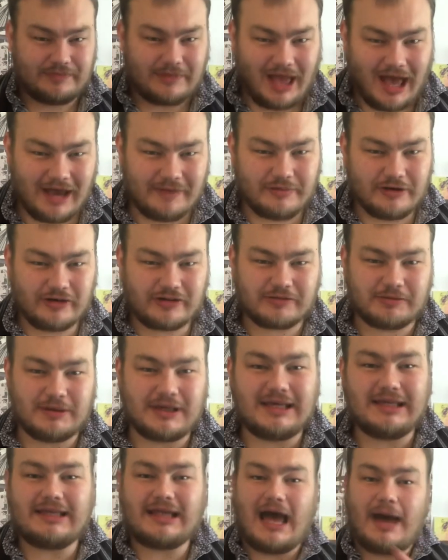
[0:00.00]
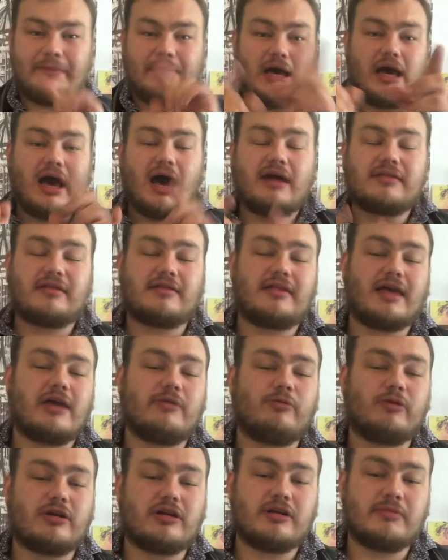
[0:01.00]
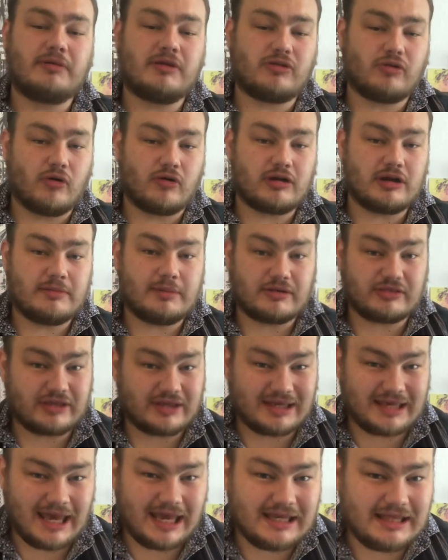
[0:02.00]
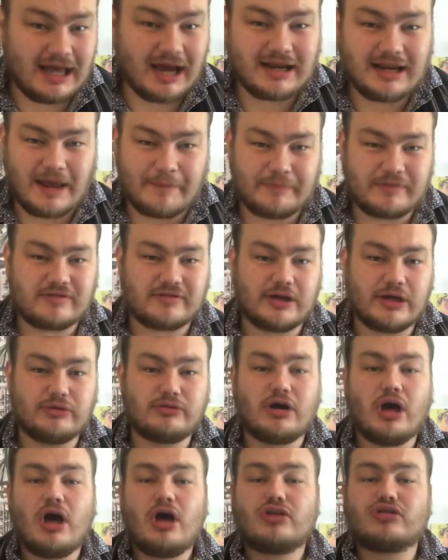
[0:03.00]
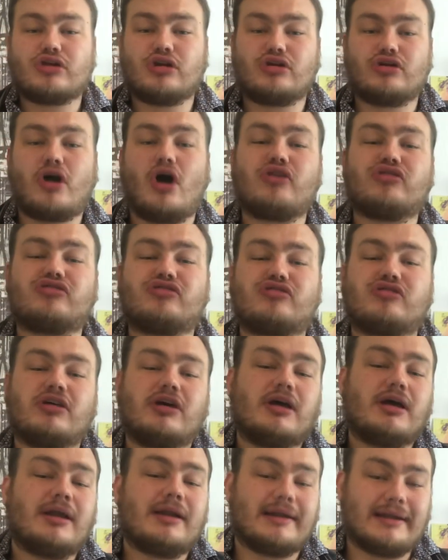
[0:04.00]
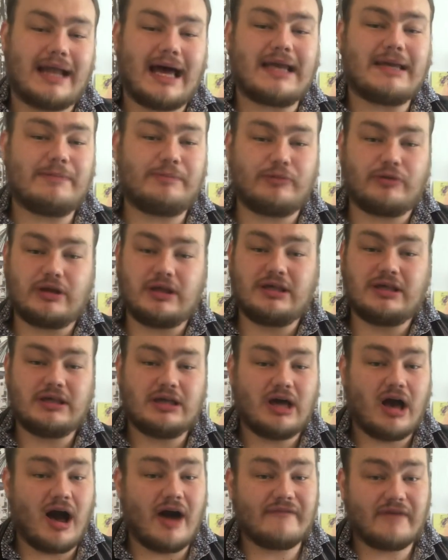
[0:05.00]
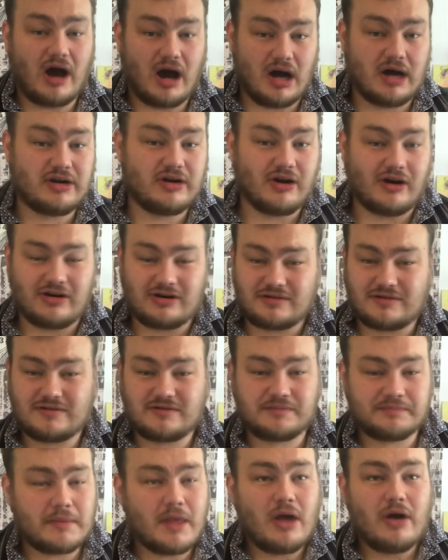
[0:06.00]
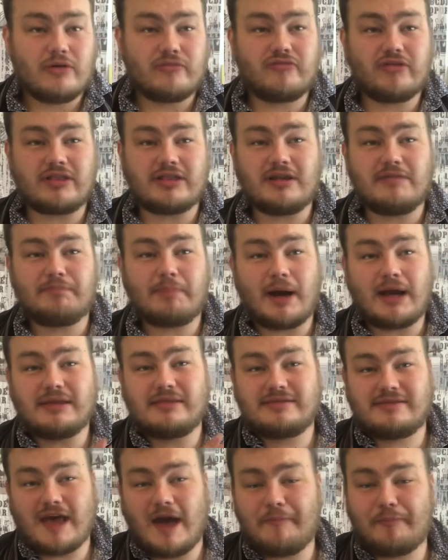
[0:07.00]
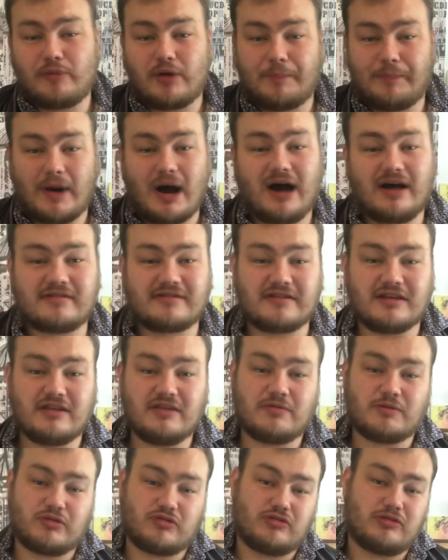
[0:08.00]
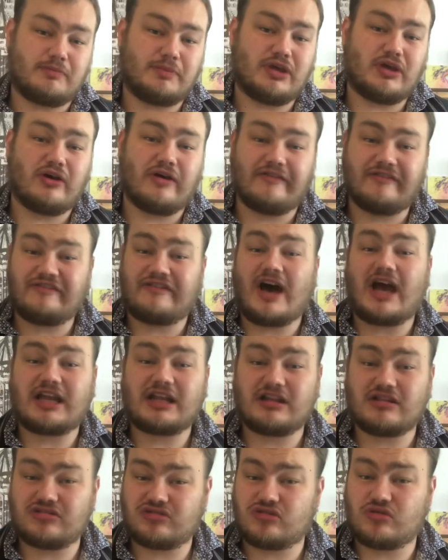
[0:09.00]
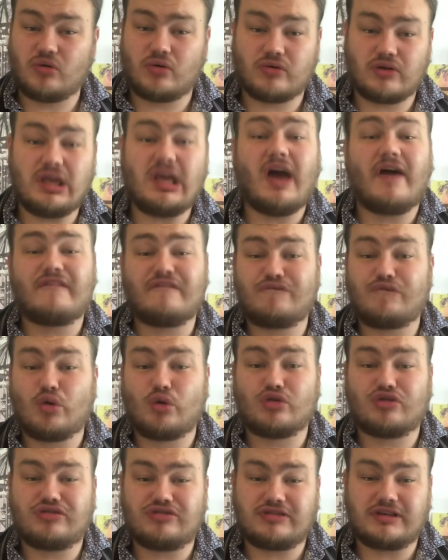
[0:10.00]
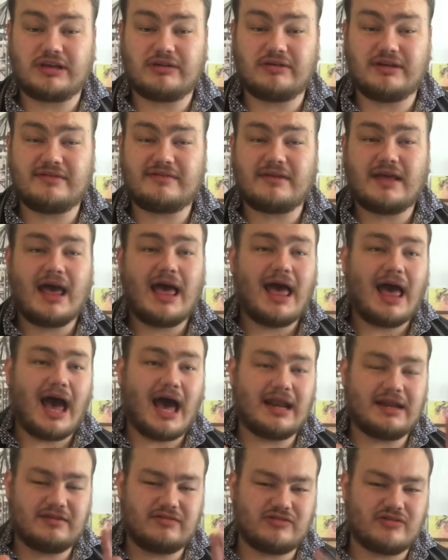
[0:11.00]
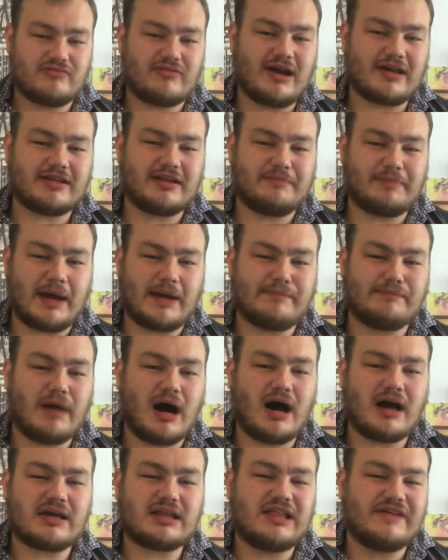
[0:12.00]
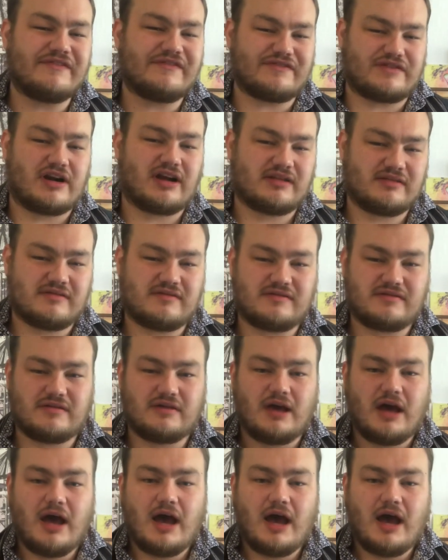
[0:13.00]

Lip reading: I'm your host, McEdam, and today we're going to be talking about the K-9 episode, The Lost Library of Unox, written by Deborah Parsons, which would be her final story for the series, and is directed by Marc de France.